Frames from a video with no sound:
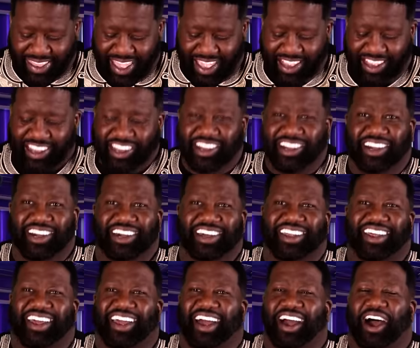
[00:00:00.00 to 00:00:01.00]
they
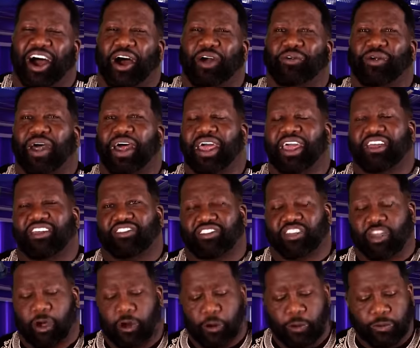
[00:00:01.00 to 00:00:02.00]
good. All right,
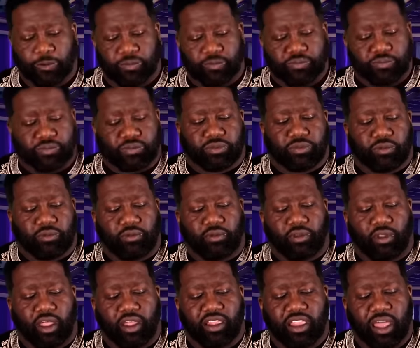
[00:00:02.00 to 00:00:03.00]
so
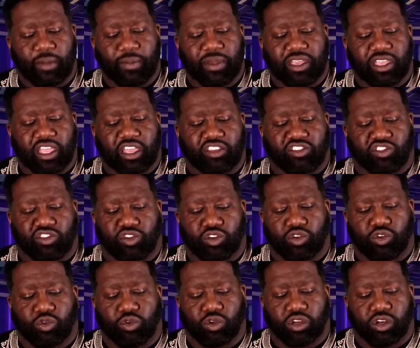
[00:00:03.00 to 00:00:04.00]
let me get
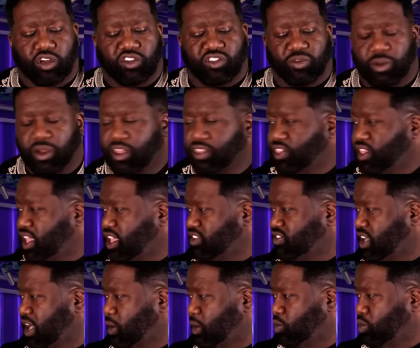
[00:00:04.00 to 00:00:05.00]
to you know some other
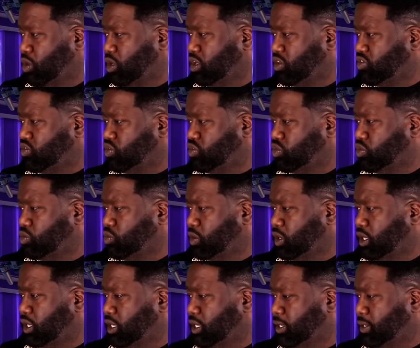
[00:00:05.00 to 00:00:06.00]
things that I wanted to
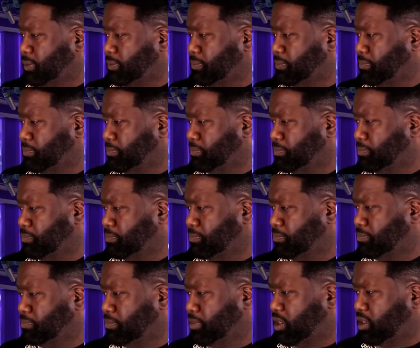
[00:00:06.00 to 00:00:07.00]
uh,
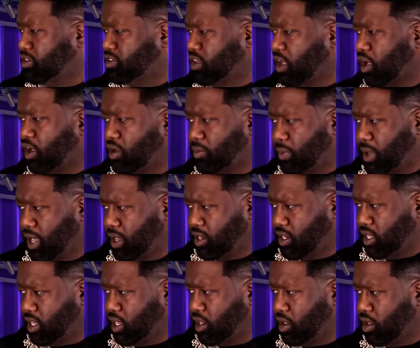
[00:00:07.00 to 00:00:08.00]
talk about
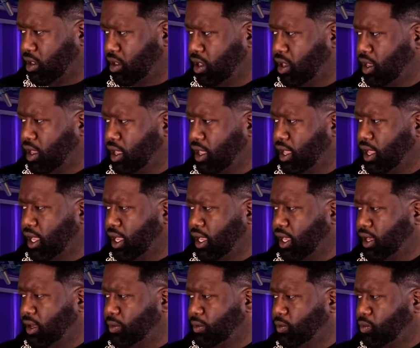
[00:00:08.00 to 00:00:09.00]
here.
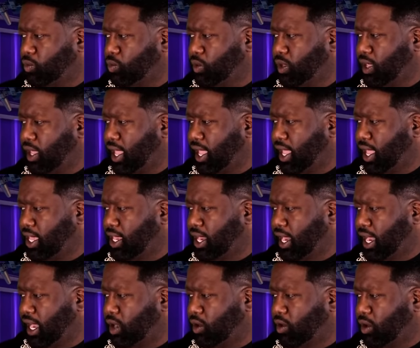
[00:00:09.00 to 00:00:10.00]
Uh, we had
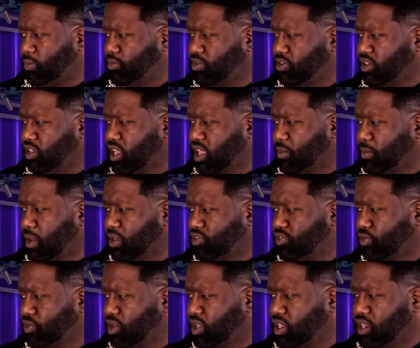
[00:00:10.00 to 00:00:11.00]
our I'm looking at my
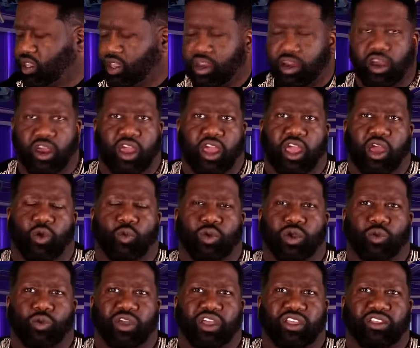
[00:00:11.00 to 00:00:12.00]
screen here.
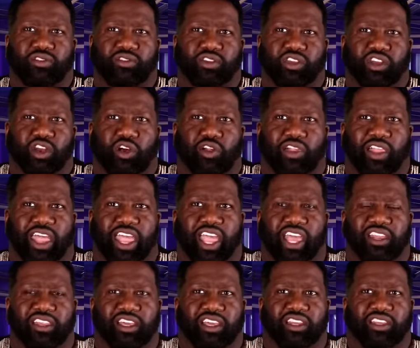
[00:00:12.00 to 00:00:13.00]
We we you know
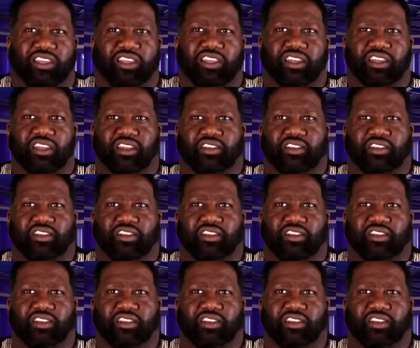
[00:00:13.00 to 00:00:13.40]
landed